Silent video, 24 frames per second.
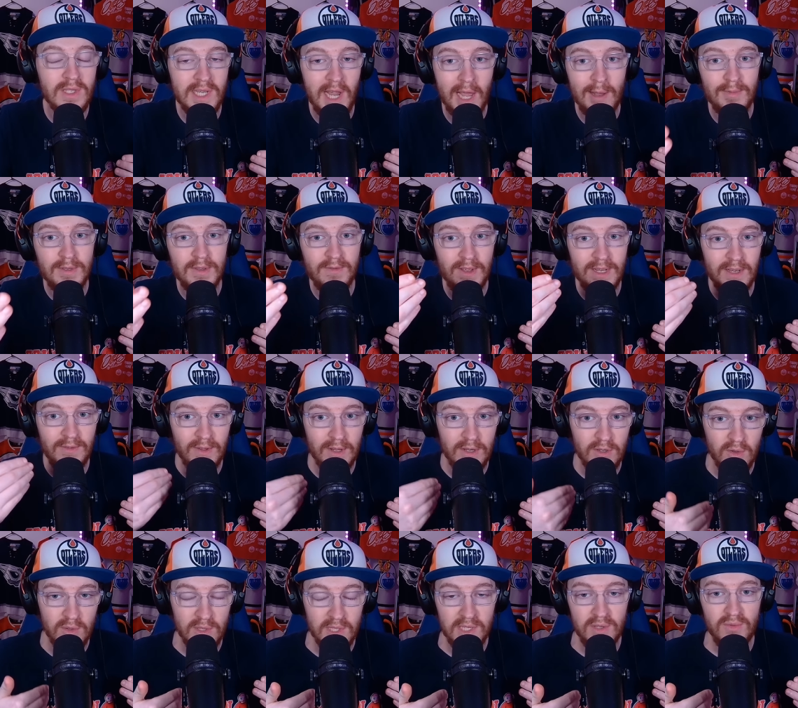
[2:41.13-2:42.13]
types of
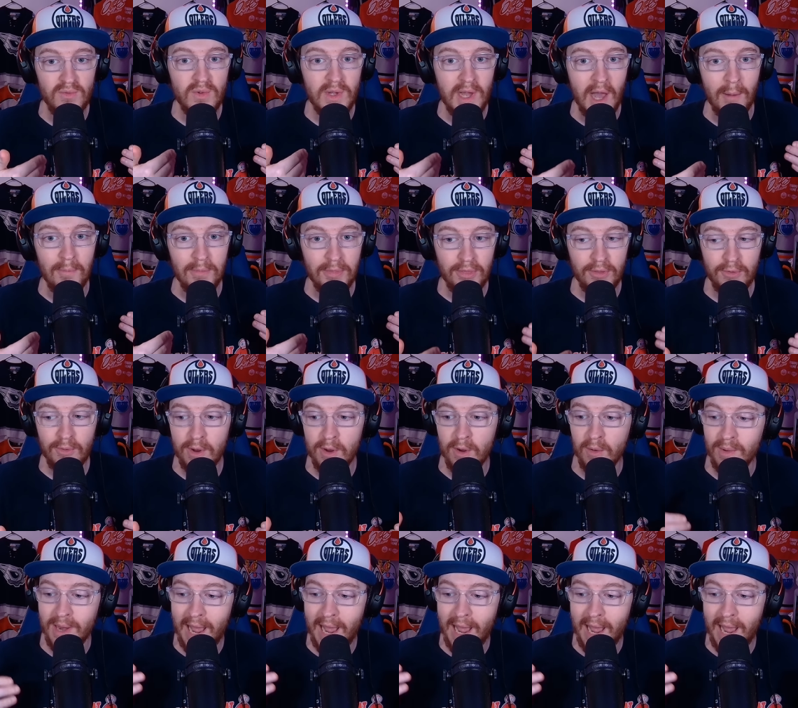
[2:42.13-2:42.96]
individuals to come through.